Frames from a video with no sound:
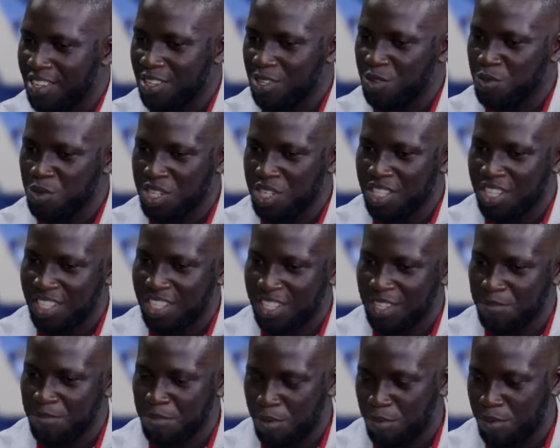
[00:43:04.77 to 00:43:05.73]
in the
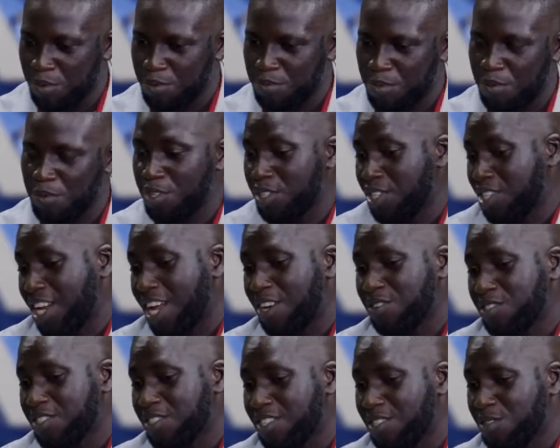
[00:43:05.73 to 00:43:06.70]
2013 Population and
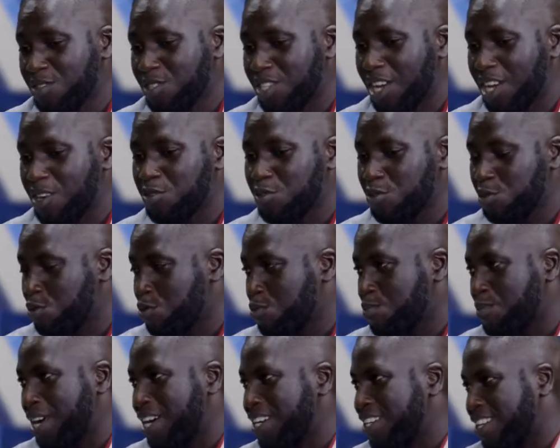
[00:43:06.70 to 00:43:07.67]
Housing Census, I also
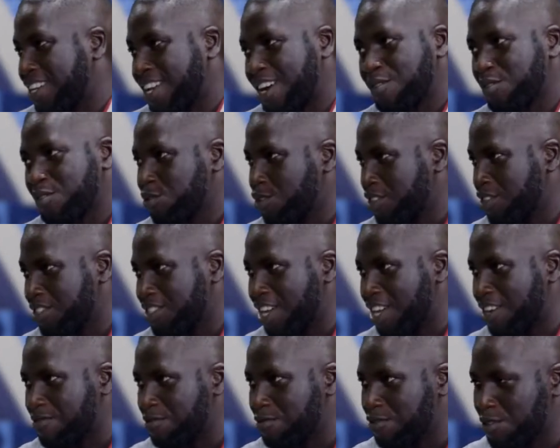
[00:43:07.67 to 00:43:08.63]
took part. Then I was not a
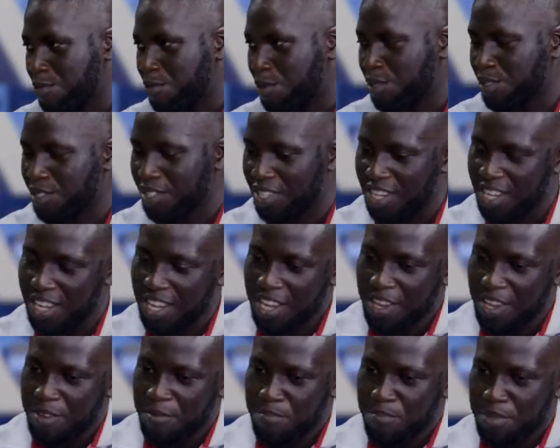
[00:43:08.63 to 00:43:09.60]
staff of GVOS,
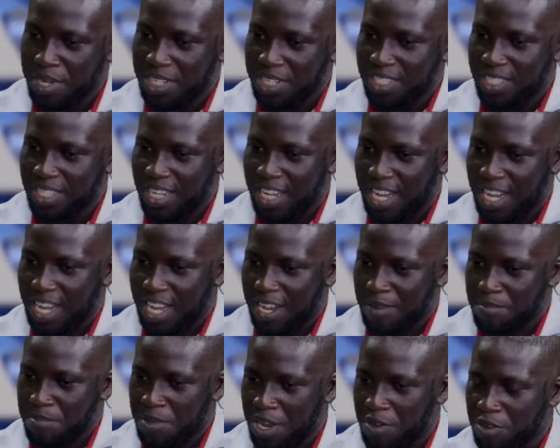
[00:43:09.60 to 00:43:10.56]
but
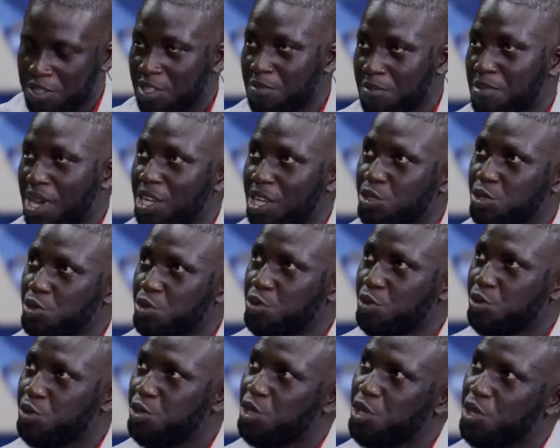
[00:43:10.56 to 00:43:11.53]
I was at
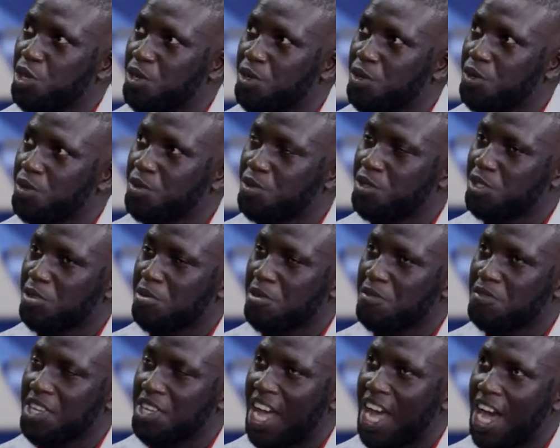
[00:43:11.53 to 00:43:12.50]
Banjul. So some
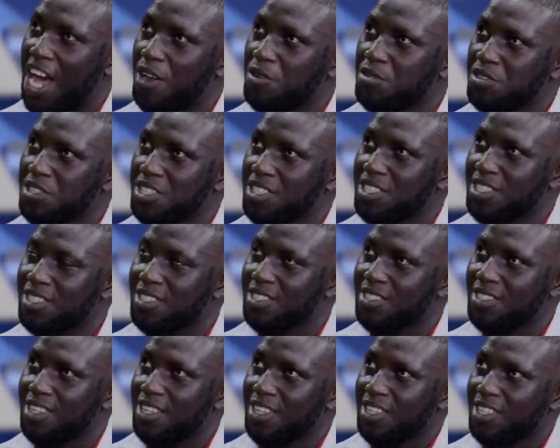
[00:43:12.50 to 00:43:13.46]
of the
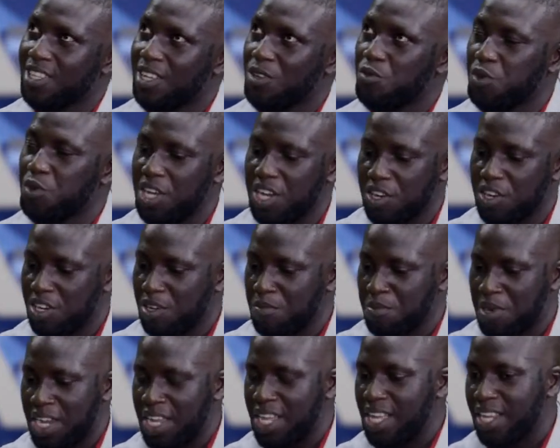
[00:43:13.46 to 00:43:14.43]
houses that were under
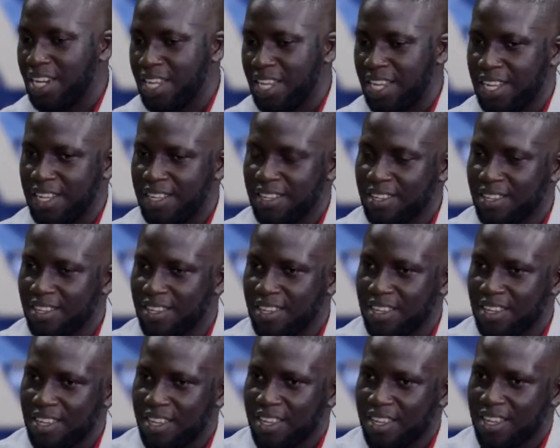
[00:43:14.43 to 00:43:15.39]
my area,
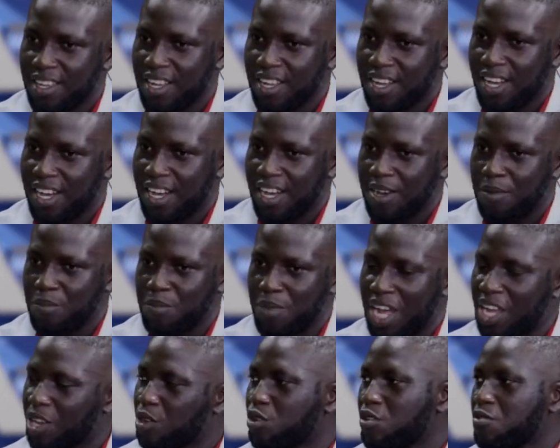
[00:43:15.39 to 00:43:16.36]

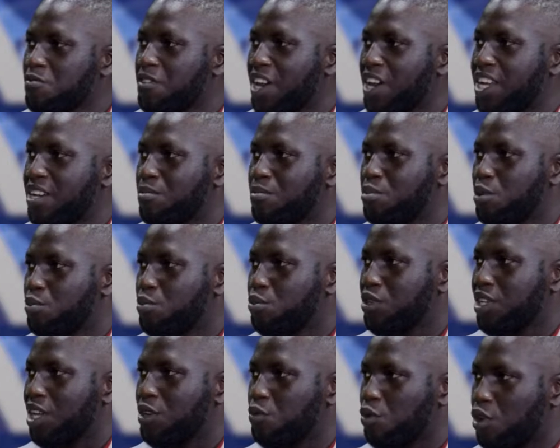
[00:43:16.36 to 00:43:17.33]
I couldn't find the
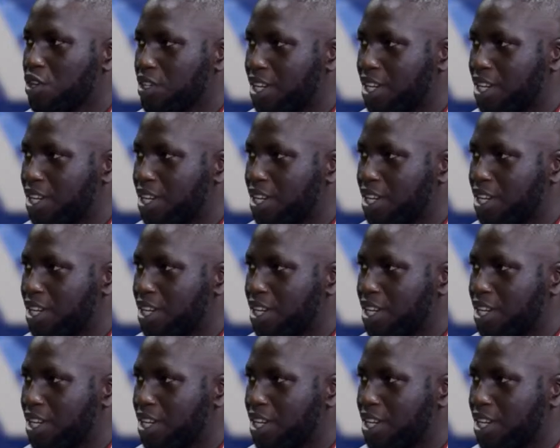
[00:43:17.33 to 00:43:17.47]
people that worked